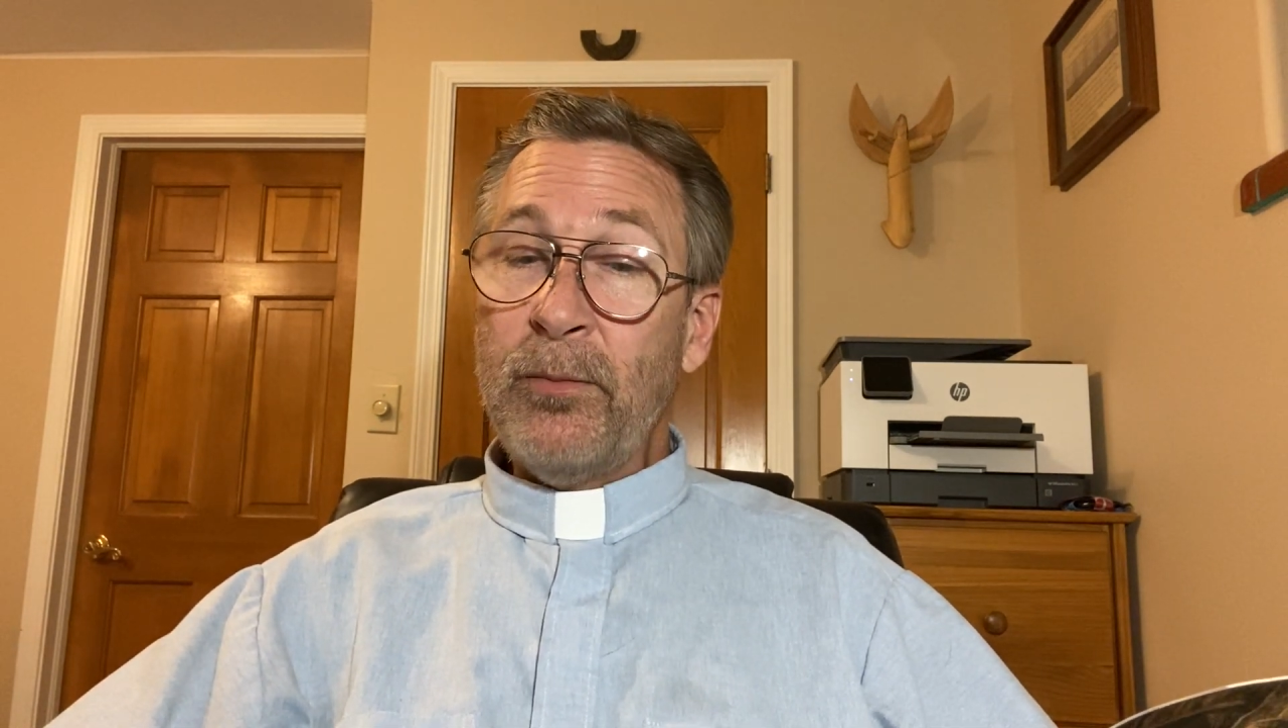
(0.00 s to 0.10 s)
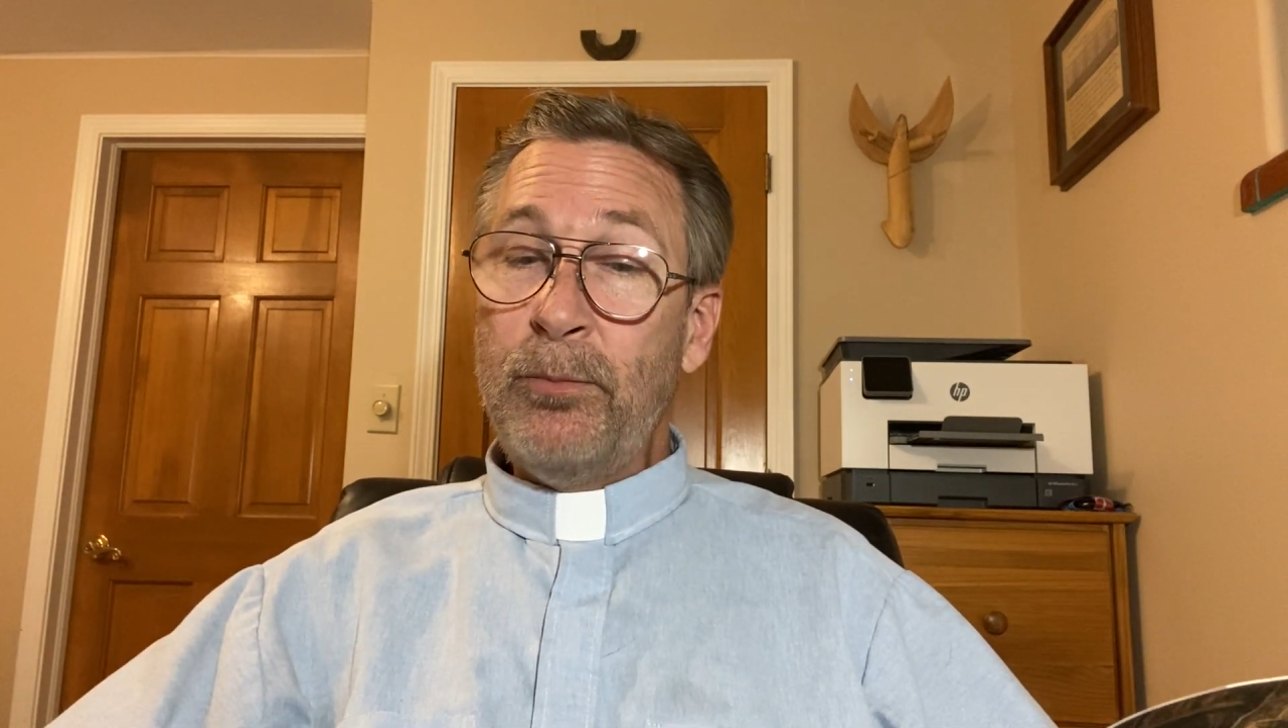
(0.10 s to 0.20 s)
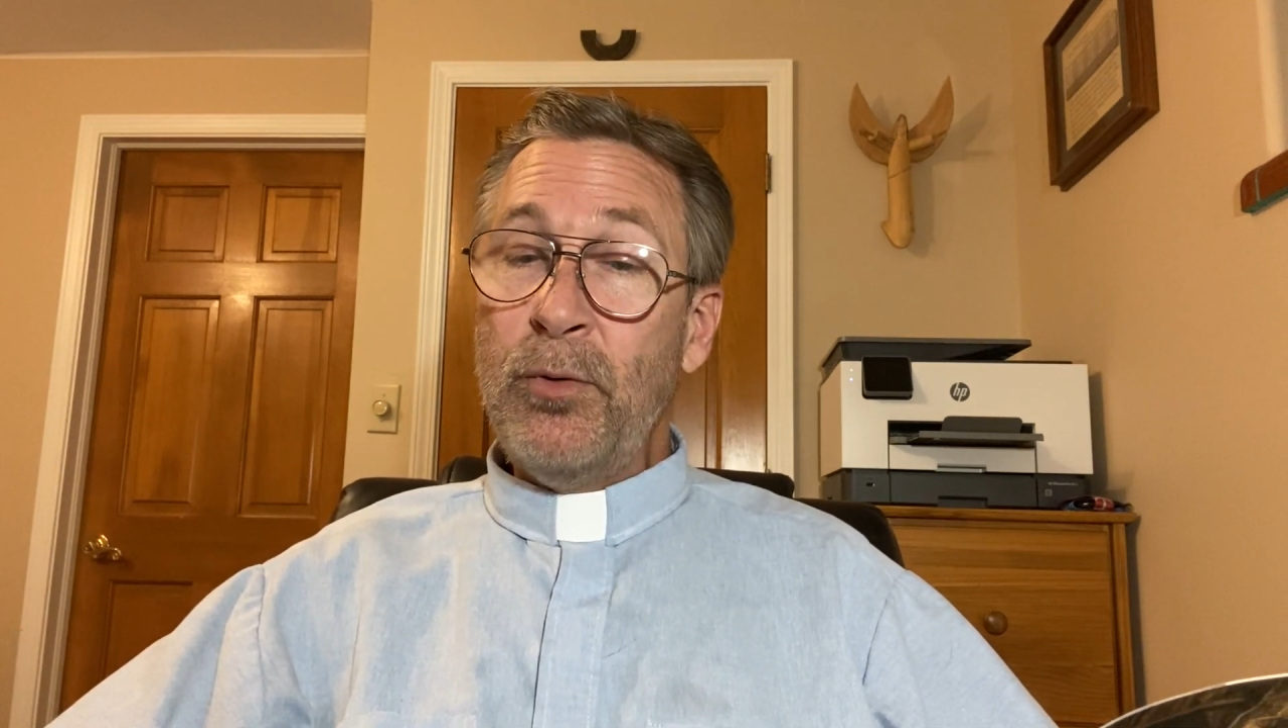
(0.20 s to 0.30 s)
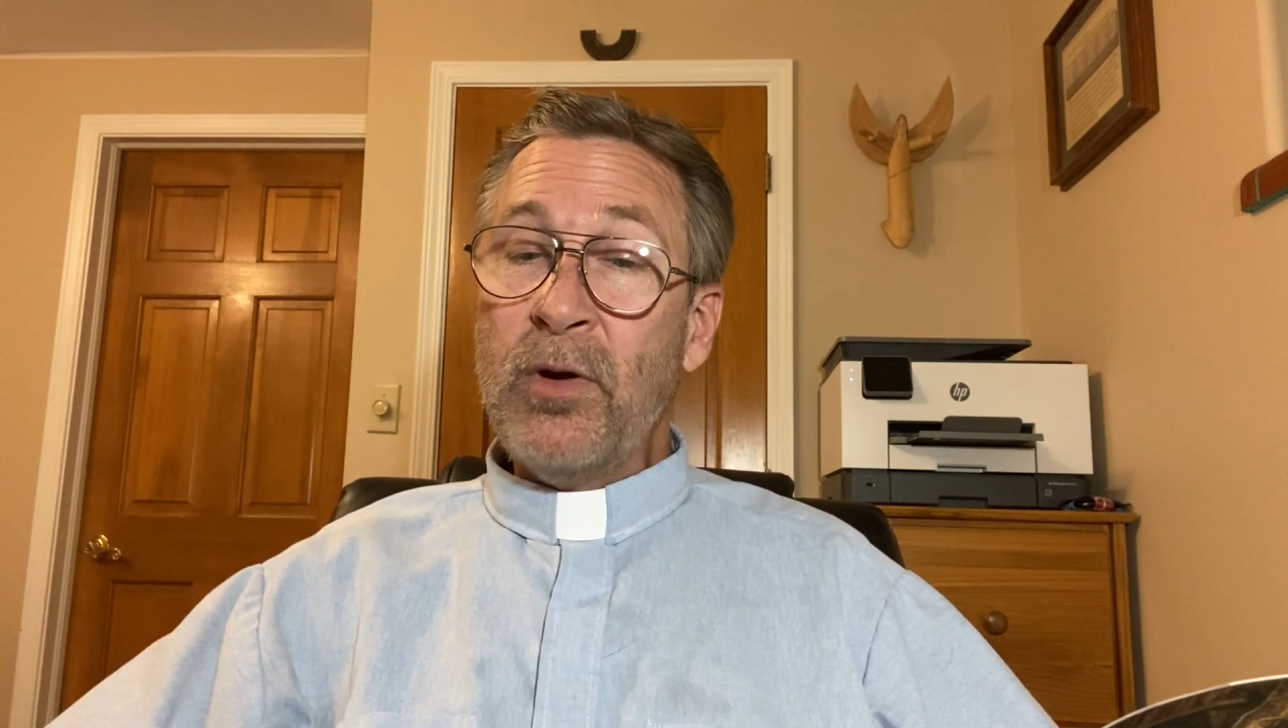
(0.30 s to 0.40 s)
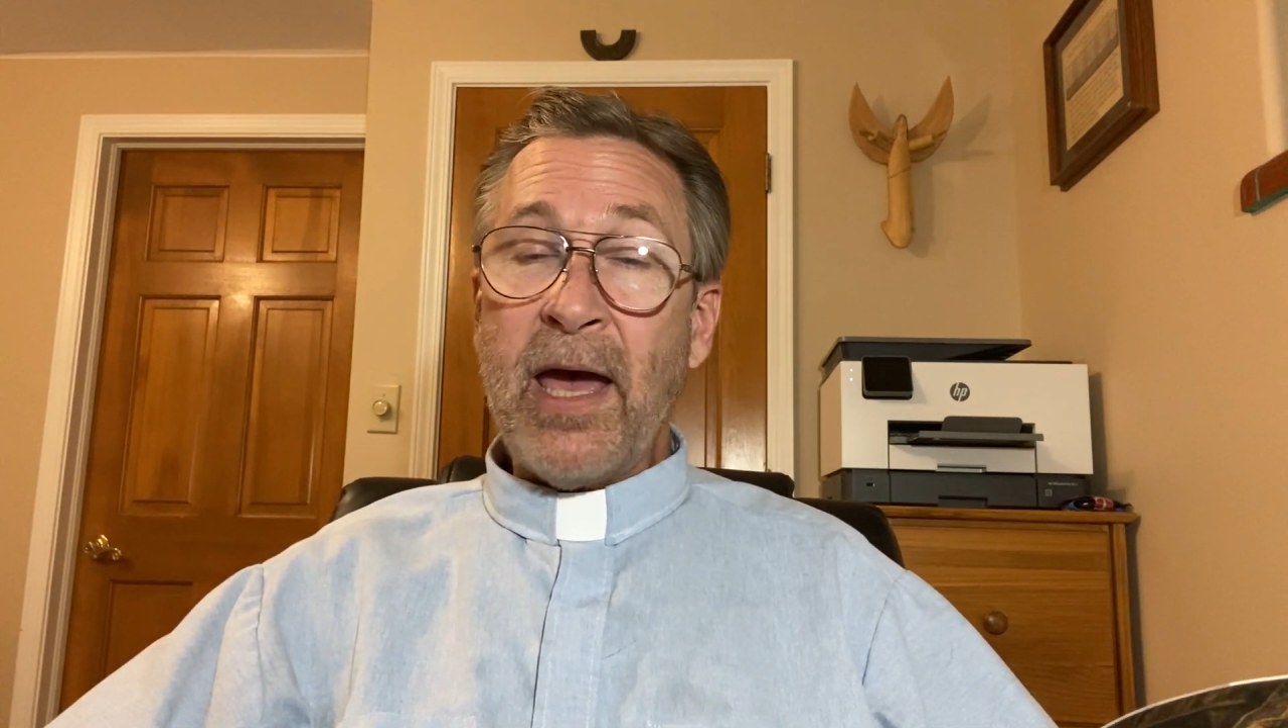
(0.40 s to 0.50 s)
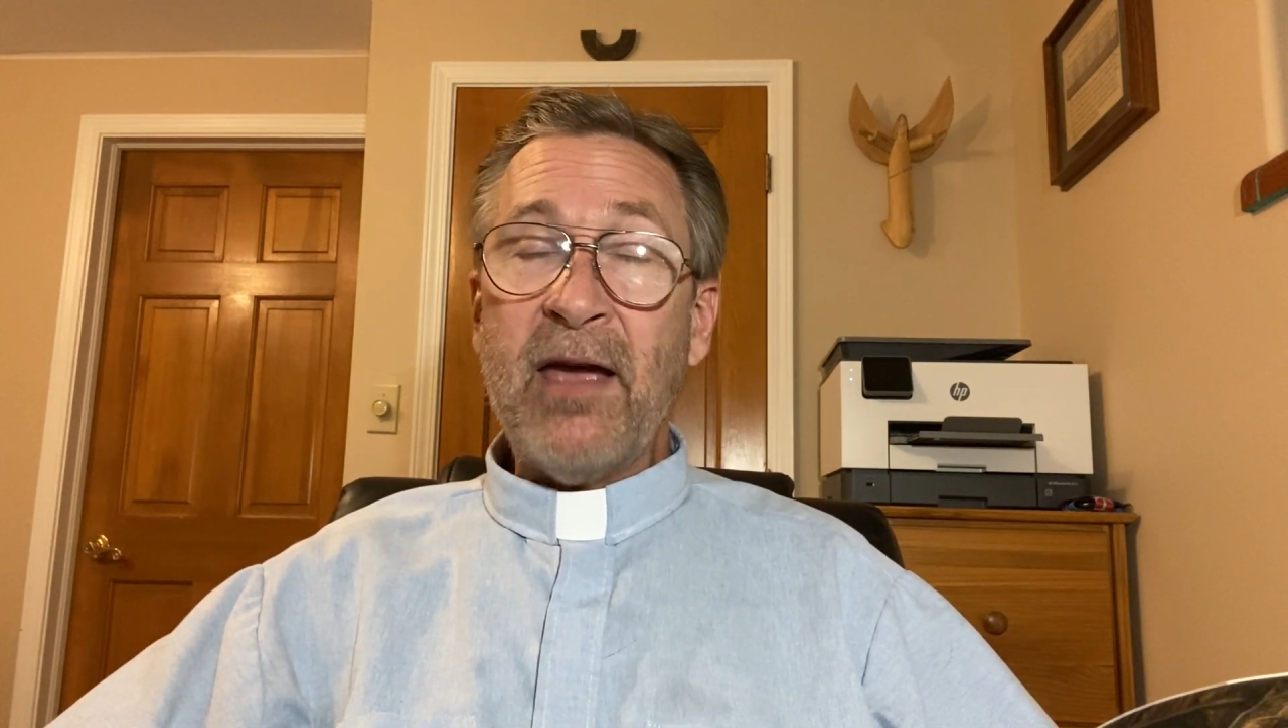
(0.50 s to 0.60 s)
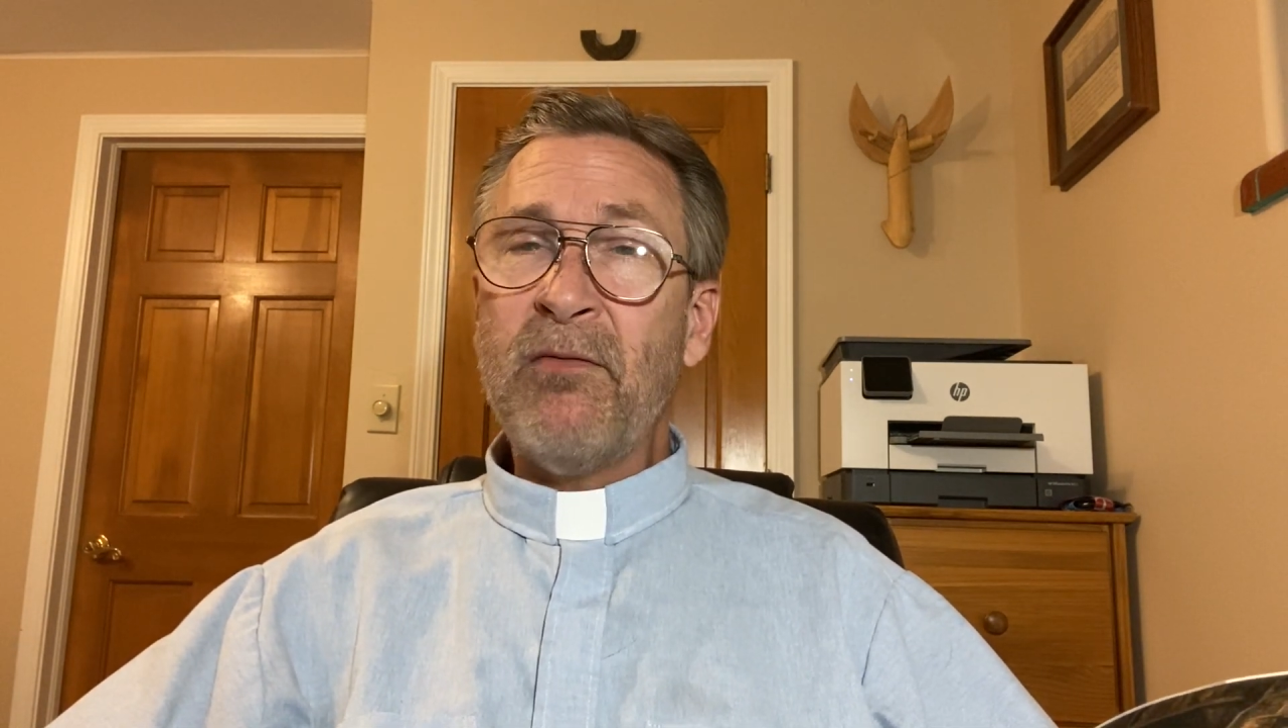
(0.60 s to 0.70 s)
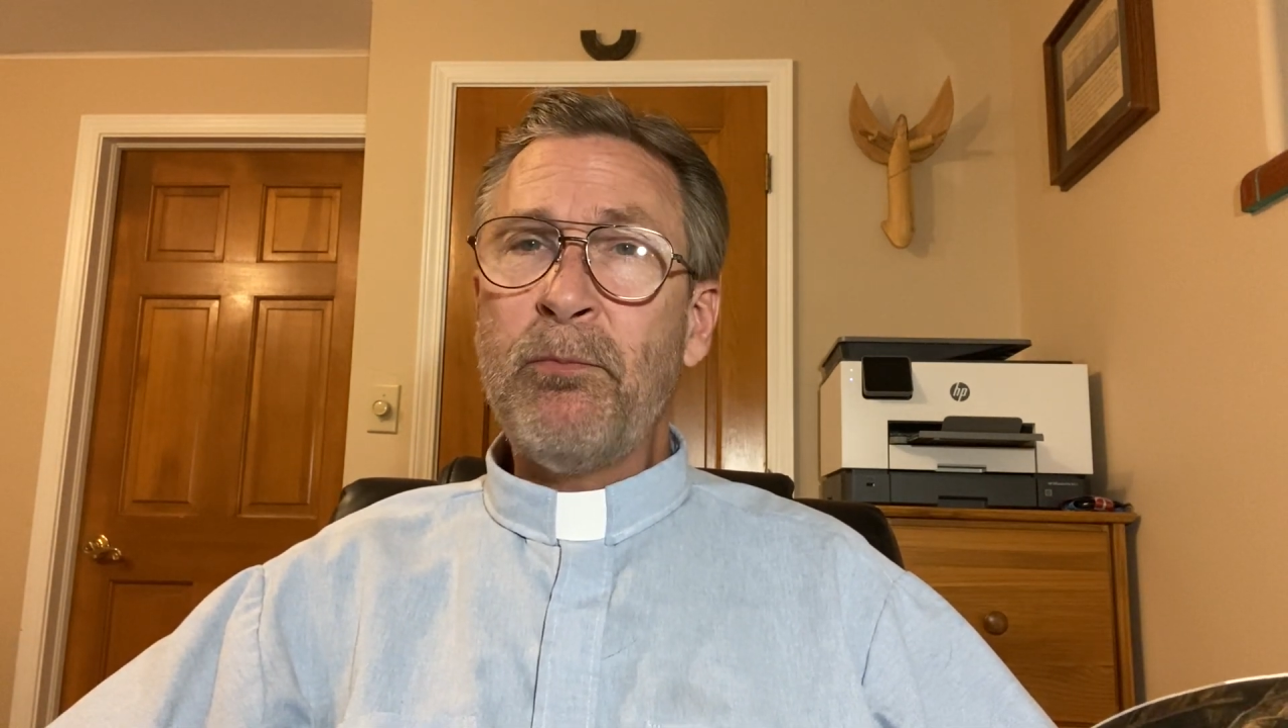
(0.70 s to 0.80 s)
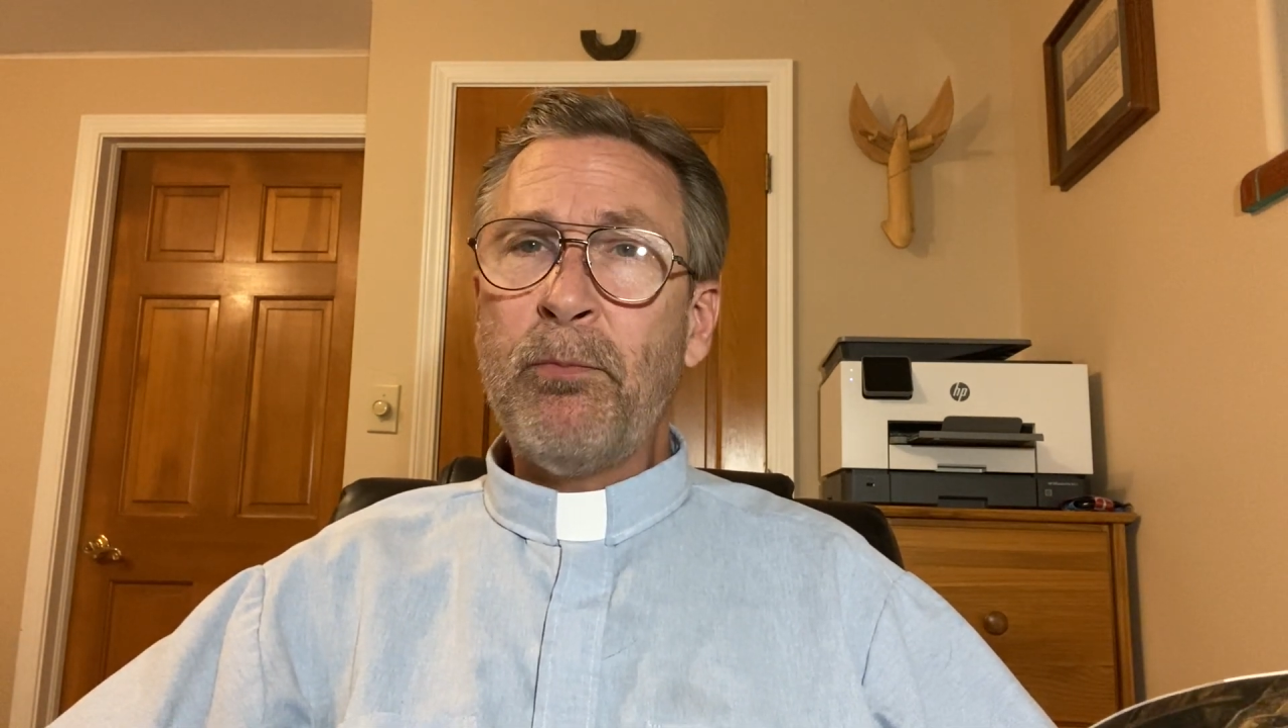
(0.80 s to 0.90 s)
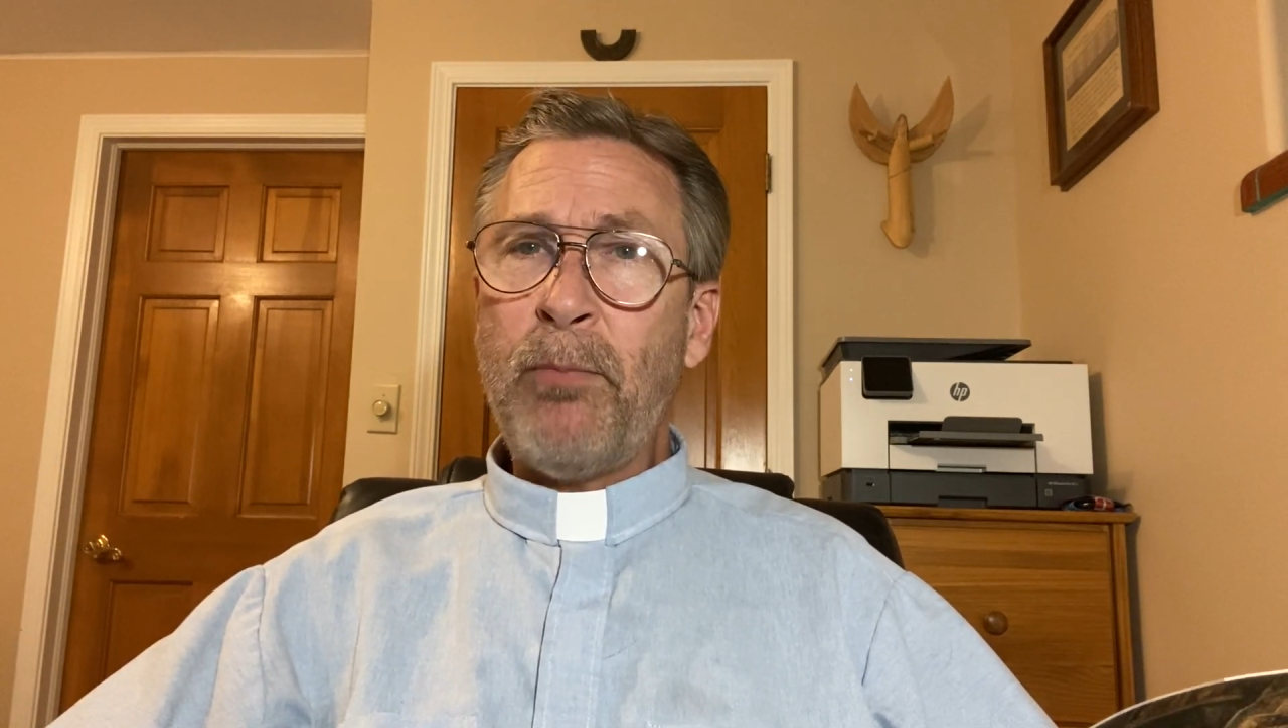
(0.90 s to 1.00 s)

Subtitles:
bouquet of